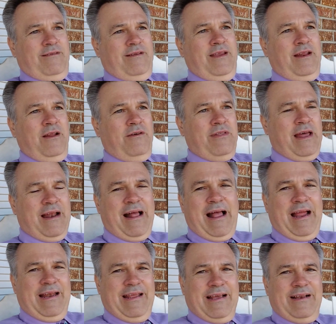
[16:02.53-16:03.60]
that
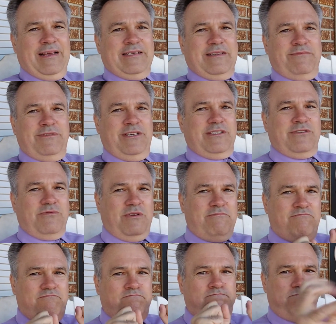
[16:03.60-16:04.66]
idealism just would
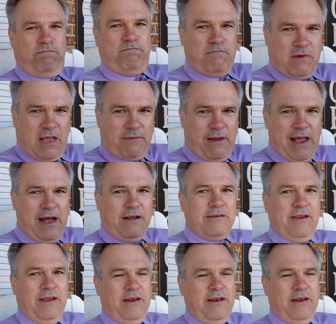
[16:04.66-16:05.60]
come out,